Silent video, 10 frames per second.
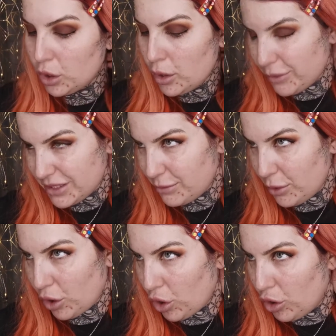But once I
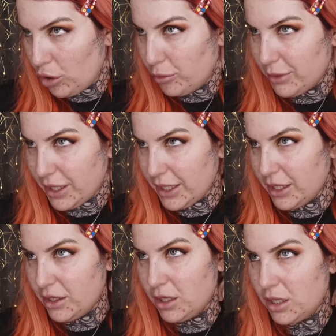put all
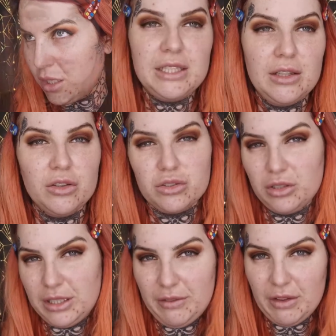my concealers
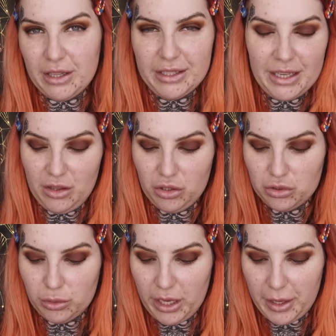on and everything, it looks
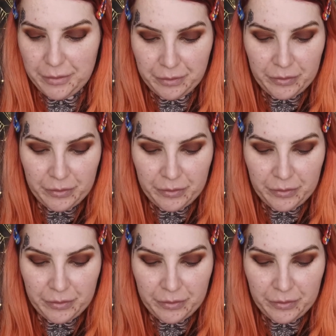okay.